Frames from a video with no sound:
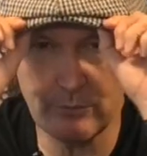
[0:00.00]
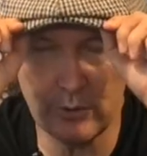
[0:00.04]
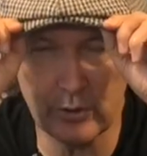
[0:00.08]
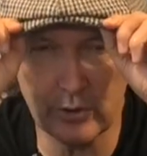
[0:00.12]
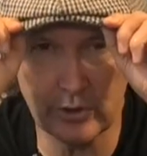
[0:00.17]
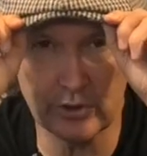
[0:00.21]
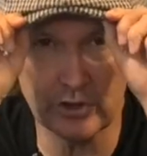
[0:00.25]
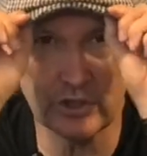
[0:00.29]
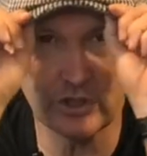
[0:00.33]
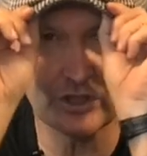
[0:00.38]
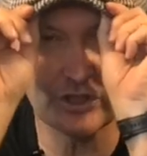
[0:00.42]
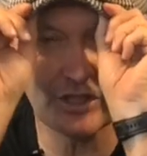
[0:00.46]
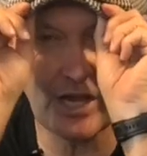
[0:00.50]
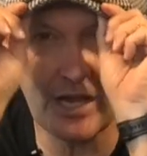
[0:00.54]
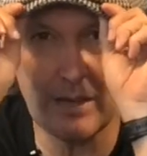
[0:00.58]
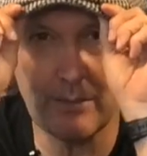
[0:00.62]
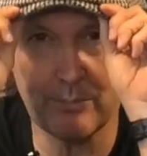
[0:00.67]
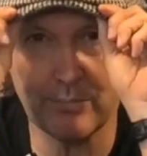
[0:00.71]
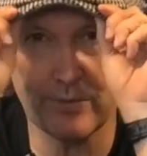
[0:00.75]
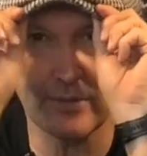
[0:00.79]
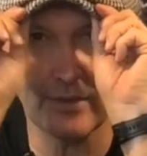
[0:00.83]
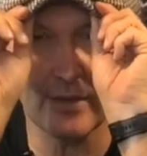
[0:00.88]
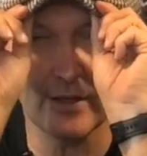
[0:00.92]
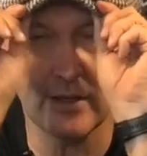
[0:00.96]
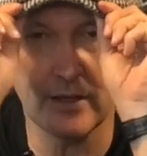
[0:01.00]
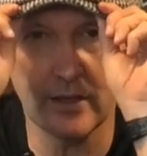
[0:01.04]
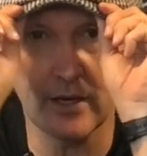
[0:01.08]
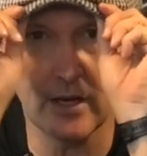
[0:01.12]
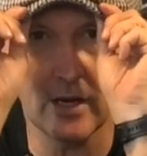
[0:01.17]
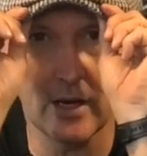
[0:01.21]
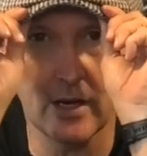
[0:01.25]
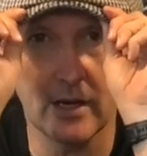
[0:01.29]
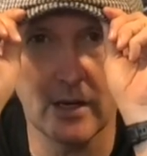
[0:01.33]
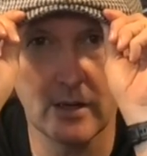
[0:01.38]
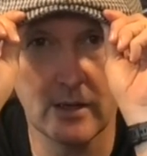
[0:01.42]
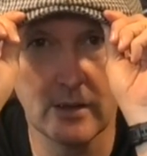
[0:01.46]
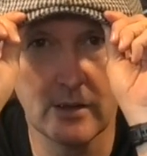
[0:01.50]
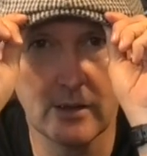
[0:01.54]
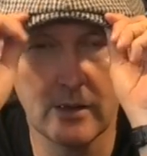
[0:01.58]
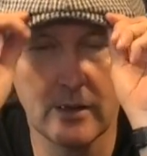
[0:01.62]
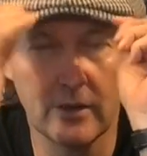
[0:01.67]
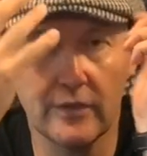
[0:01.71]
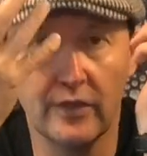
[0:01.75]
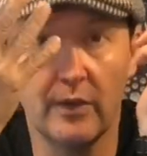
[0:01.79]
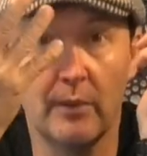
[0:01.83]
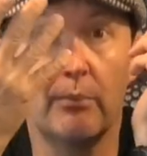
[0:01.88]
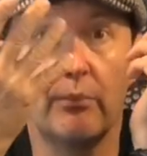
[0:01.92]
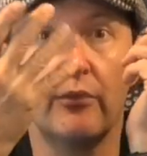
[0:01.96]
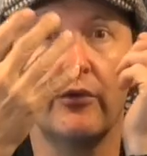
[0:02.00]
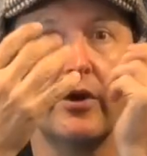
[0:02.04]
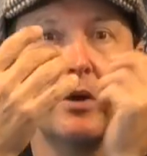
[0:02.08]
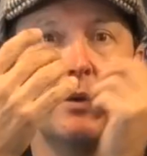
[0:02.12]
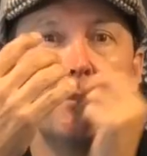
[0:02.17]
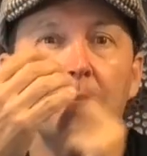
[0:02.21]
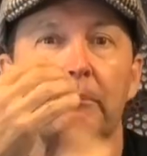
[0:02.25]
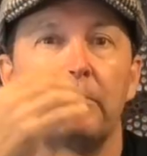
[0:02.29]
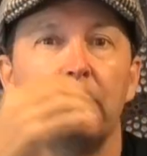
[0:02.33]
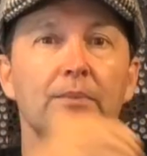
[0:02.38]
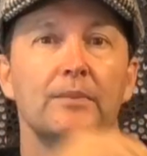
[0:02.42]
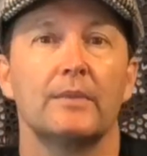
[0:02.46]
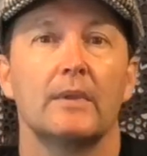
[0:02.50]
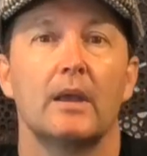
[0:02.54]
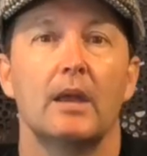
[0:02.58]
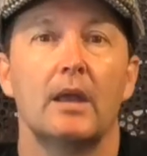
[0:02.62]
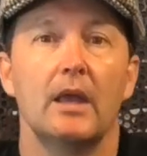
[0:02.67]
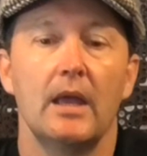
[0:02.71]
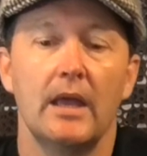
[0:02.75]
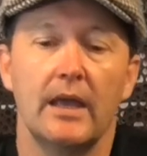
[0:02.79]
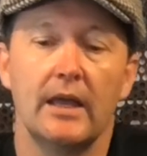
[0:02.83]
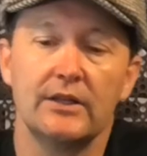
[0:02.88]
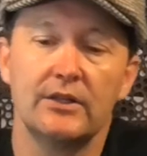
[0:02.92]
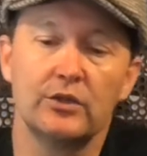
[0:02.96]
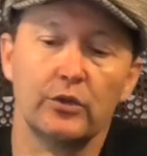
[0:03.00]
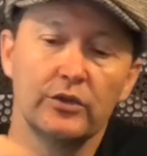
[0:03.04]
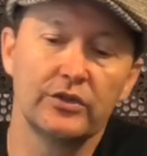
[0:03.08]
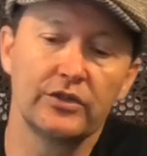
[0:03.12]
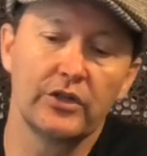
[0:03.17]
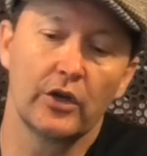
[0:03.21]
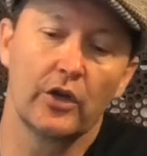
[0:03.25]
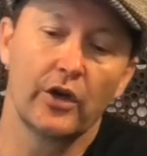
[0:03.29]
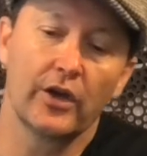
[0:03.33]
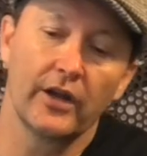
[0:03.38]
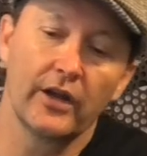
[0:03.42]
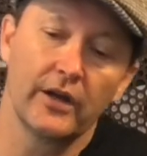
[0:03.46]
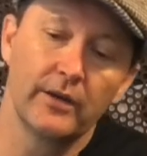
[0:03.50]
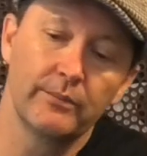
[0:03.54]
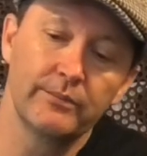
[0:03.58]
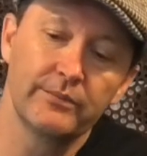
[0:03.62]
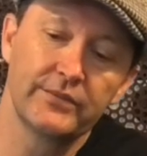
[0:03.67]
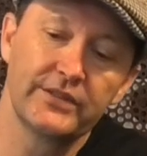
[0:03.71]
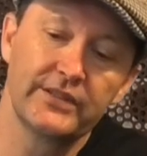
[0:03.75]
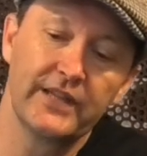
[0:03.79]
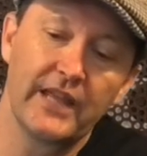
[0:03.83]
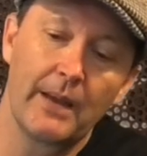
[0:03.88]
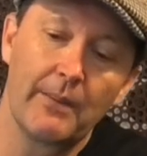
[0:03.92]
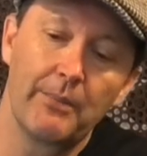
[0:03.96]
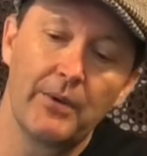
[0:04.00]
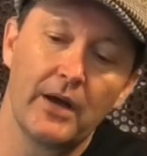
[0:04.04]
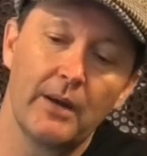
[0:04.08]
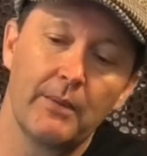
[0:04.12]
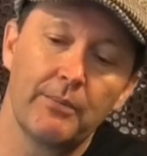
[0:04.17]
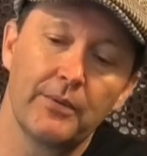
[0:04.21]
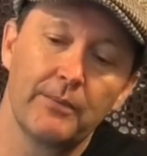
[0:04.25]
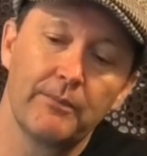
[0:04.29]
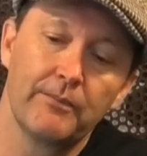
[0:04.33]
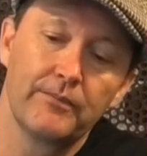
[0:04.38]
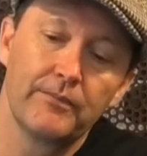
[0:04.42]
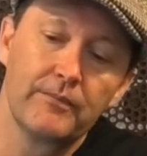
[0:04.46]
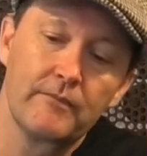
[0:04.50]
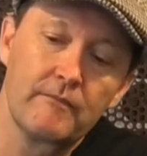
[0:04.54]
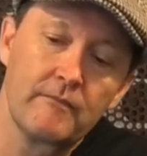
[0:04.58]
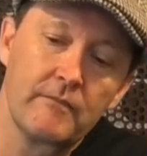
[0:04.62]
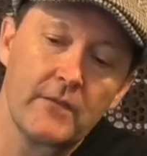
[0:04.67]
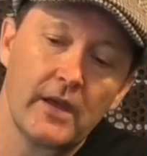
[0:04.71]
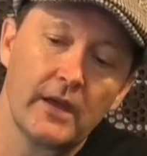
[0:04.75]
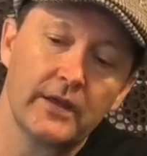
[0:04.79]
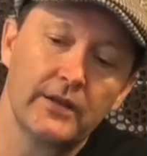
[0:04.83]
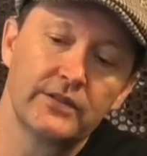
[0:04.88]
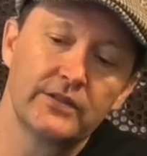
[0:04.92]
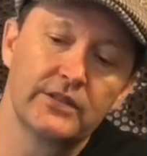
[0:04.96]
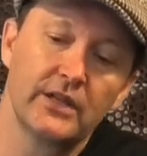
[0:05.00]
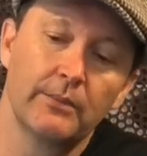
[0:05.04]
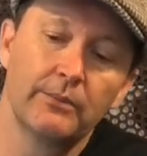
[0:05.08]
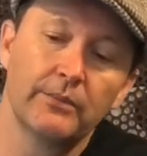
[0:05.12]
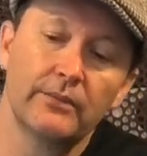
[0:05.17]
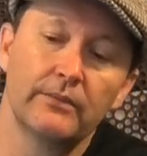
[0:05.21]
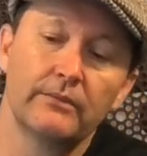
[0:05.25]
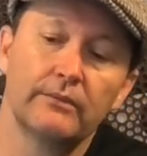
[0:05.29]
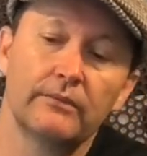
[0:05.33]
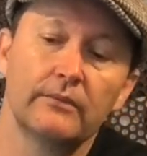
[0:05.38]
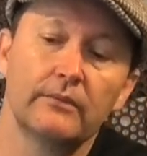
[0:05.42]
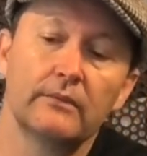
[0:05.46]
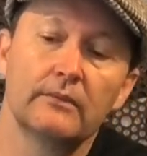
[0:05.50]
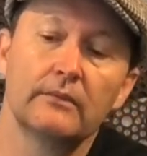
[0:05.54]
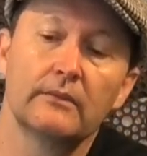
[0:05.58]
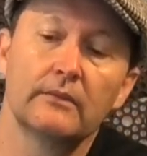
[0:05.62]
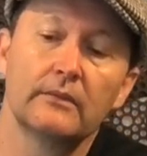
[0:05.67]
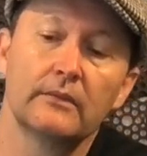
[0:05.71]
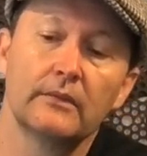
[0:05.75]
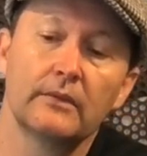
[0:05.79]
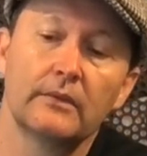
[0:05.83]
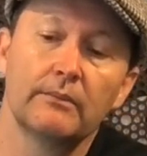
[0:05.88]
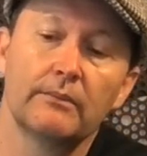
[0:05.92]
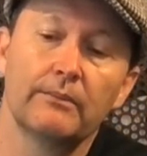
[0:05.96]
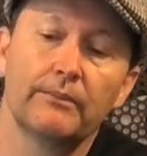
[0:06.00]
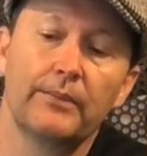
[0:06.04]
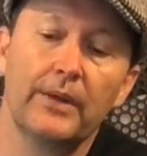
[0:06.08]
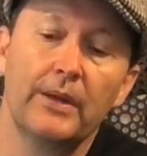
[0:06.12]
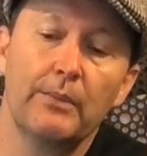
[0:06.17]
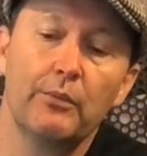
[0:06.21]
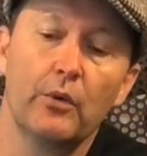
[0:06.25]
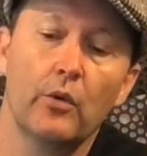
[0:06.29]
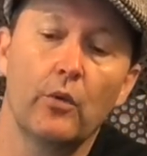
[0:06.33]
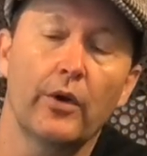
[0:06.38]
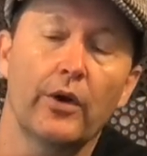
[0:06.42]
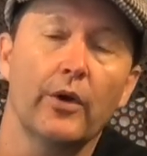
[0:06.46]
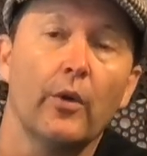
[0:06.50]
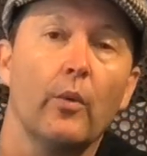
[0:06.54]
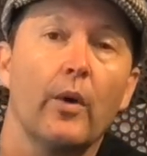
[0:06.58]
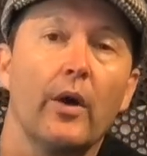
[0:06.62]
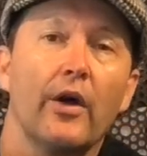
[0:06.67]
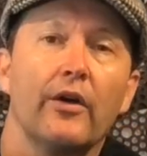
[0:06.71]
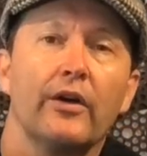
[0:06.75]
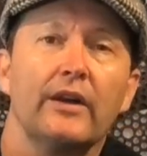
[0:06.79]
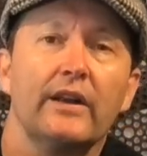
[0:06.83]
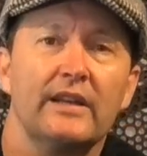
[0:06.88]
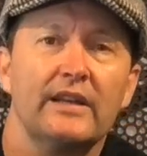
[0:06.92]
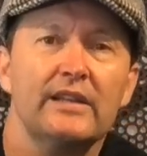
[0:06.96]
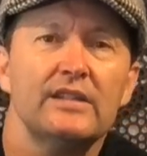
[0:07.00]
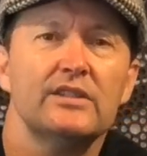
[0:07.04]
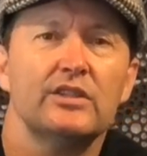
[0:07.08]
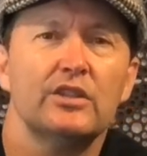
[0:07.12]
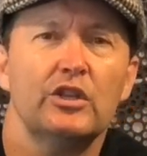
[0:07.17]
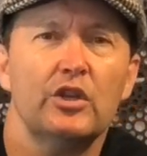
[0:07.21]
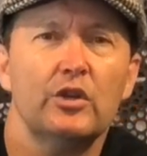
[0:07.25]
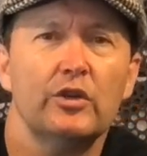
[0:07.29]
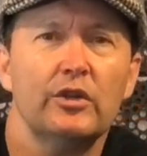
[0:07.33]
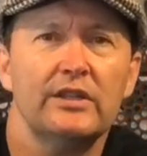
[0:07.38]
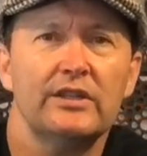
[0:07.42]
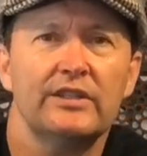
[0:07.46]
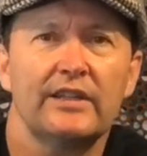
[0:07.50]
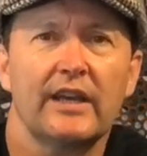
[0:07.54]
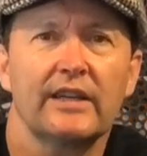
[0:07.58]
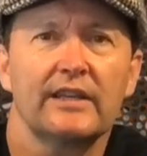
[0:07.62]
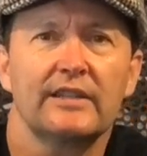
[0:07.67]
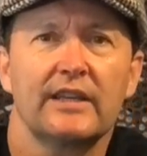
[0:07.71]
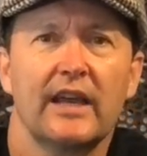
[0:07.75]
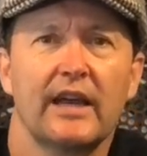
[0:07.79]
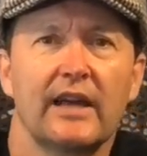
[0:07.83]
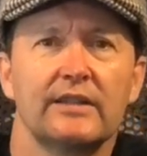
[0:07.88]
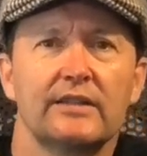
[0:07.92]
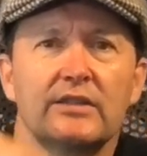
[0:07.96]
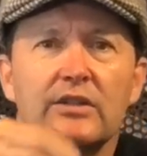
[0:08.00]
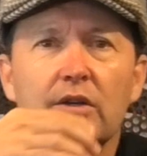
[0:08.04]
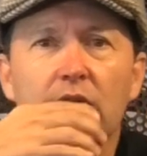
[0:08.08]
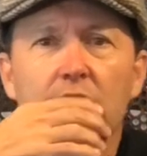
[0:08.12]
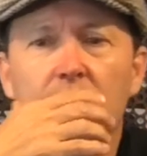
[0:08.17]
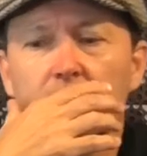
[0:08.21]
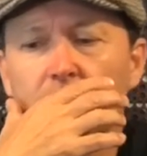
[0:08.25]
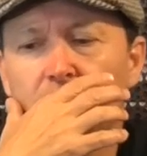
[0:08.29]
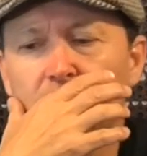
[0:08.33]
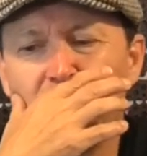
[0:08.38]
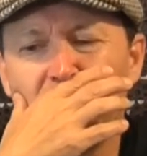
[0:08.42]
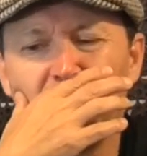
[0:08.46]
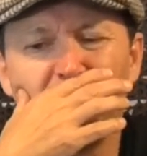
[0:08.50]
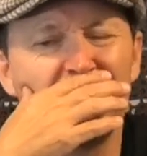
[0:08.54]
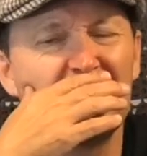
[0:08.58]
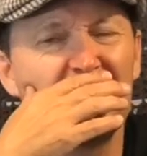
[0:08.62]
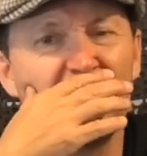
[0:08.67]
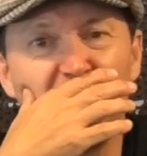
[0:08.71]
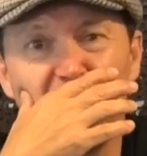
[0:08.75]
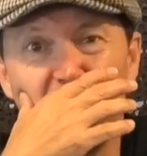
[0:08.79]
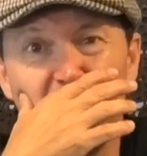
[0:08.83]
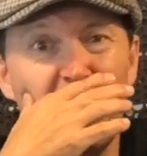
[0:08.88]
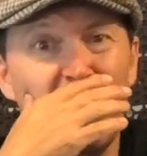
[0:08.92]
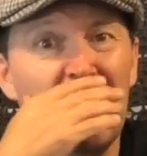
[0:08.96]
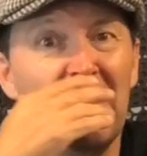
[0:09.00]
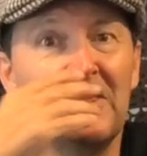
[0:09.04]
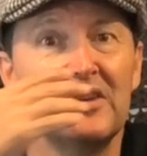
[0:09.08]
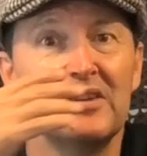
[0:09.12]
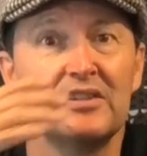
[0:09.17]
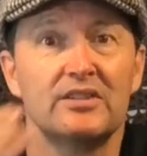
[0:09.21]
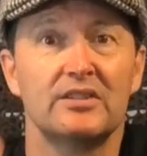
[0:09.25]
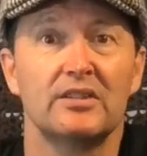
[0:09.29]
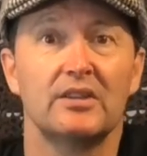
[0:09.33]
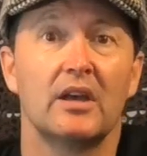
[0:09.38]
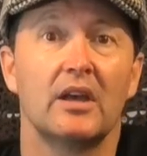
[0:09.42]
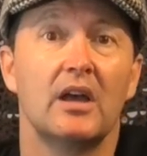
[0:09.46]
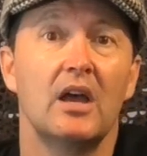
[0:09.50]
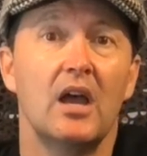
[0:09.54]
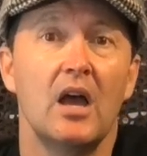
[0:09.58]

You can shape the brim. It's also got a snap-up, and some people want to wear it. It is a unisex hat, so girls do wear this.